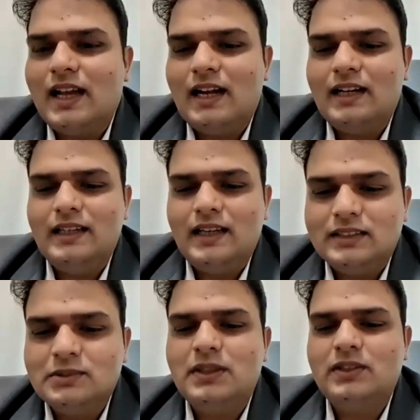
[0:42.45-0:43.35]
and he
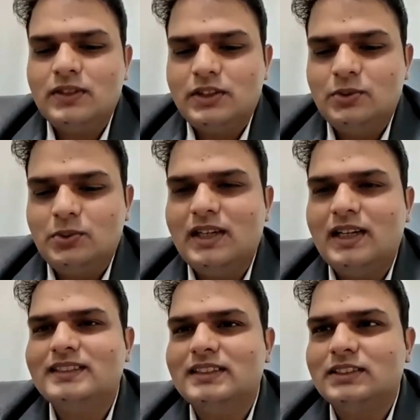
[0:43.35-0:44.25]
has been with
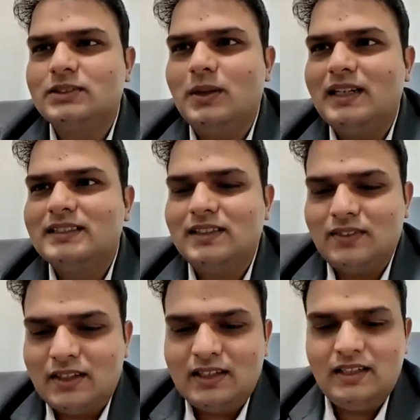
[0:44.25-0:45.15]
UTI since
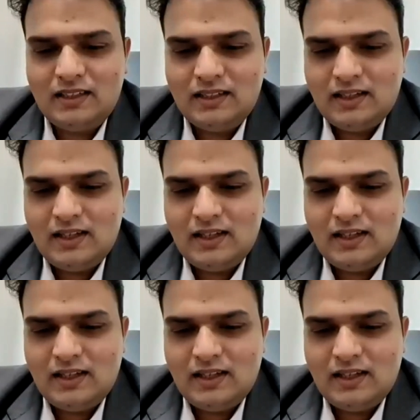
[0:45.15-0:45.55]
2017.